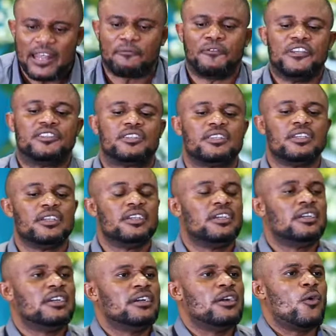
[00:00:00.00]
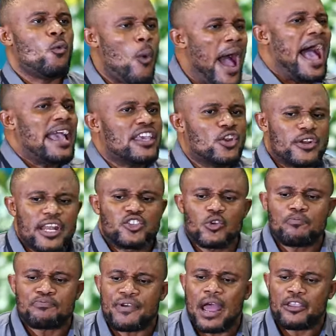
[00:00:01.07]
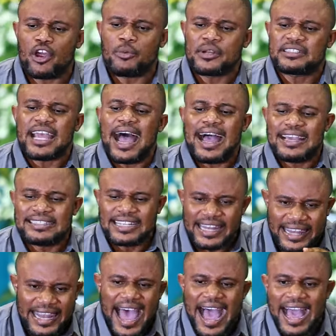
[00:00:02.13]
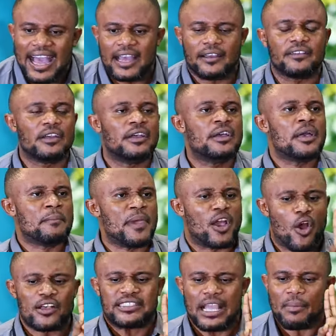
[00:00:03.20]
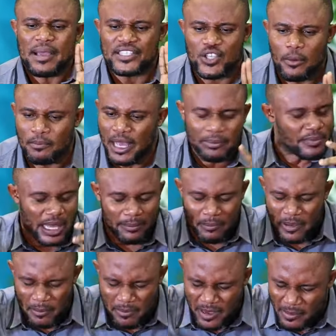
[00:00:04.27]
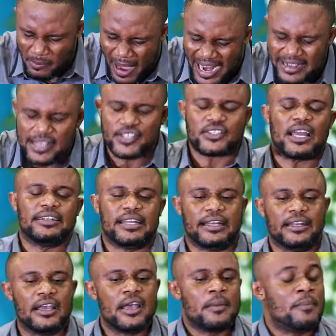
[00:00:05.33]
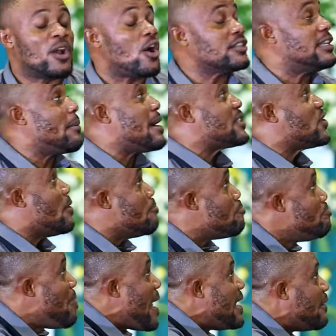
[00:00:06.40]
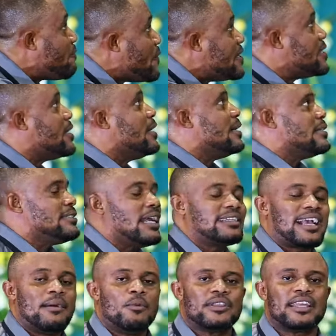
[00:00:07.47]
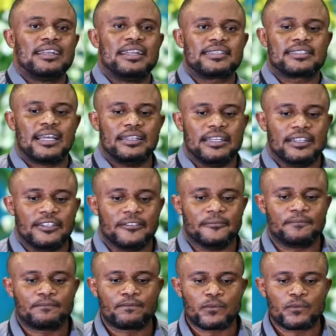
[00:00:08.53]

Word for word: benefits why you need to prioritize love because there are some uh, uh, understanding, because there are some benefits that come with understanding.